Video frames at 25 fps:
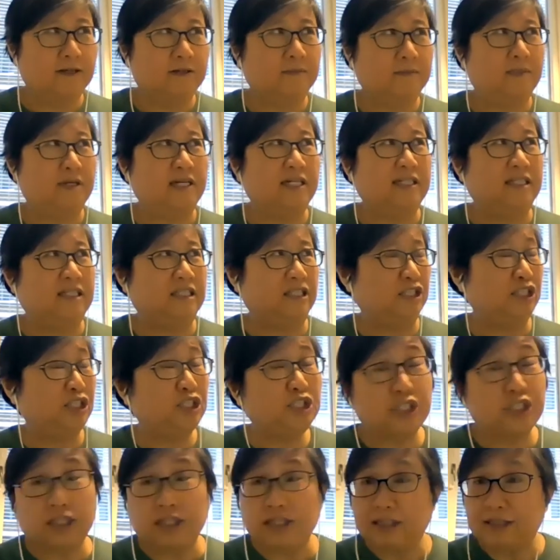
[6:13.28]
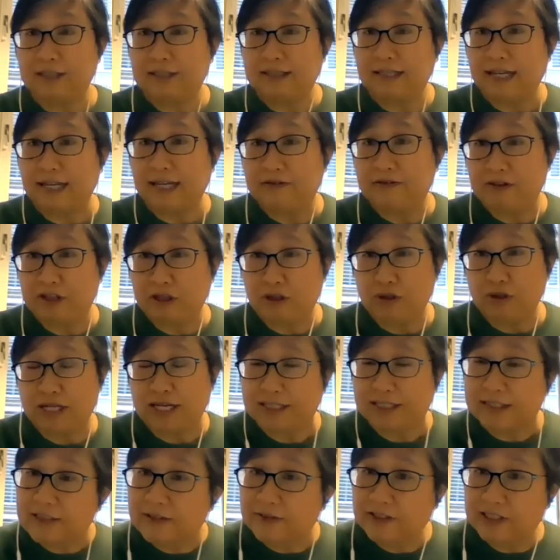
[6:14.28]
an indigenous livelihood
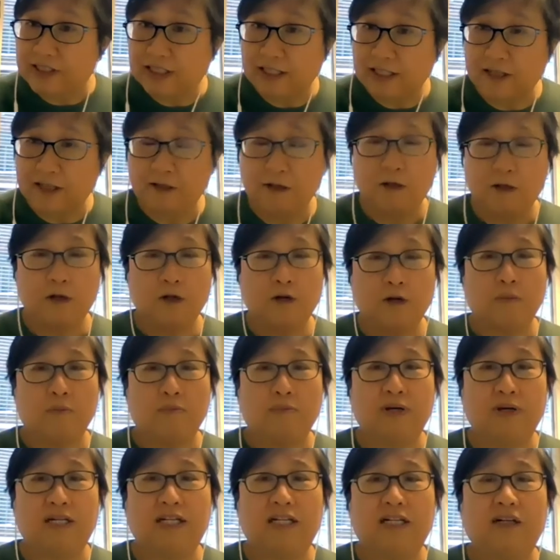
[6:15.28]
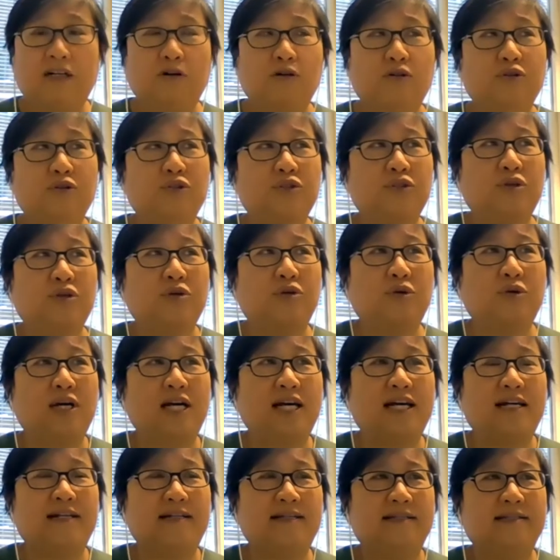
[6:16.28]
activity, but it also
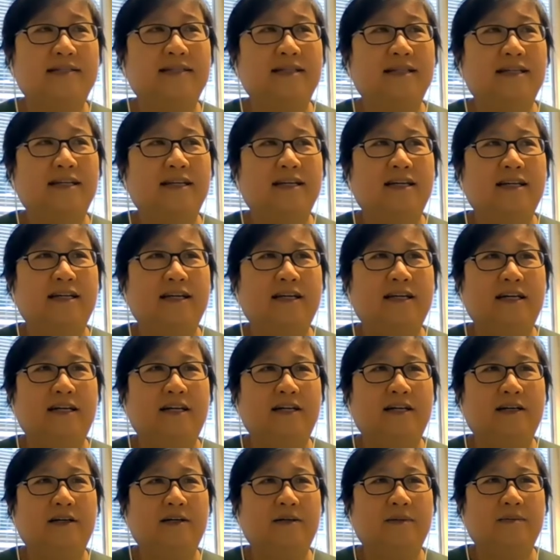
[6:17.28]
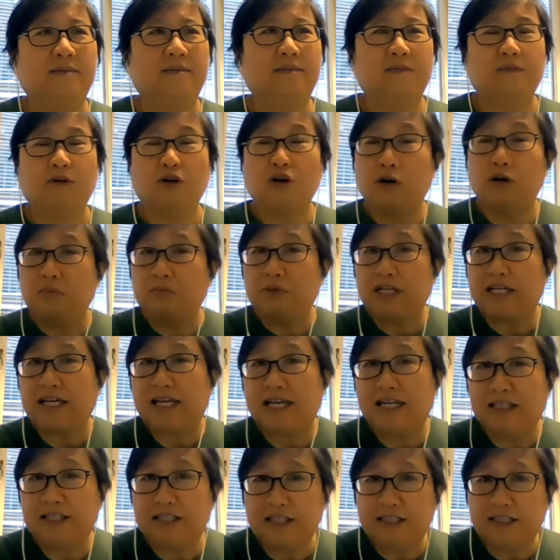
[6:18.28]
has
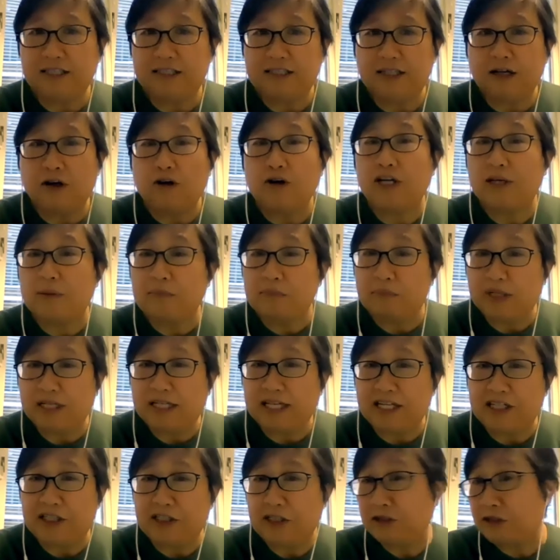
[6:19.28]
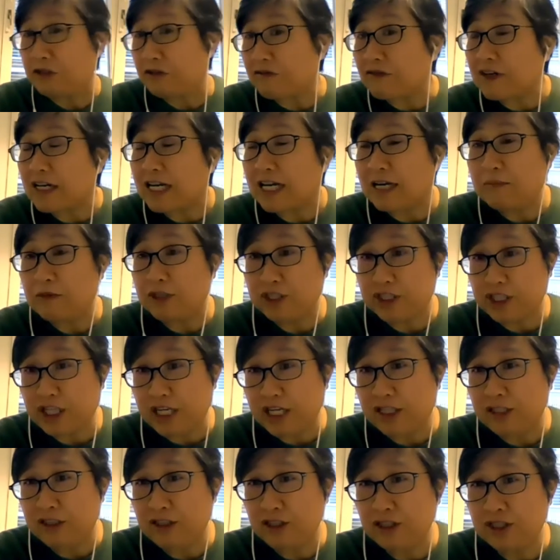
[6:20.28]
complications or implications of climate
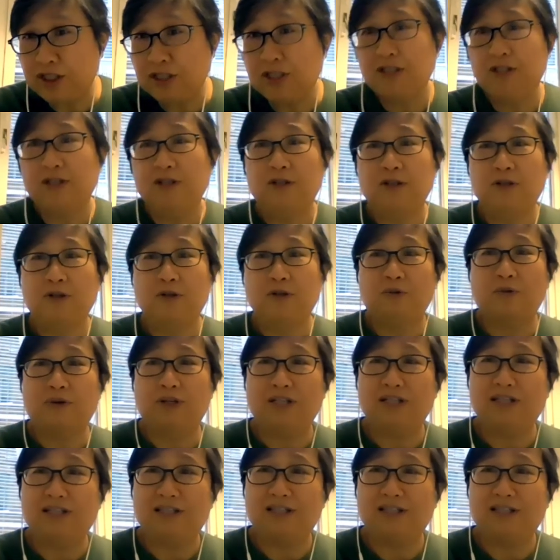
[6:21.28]
change with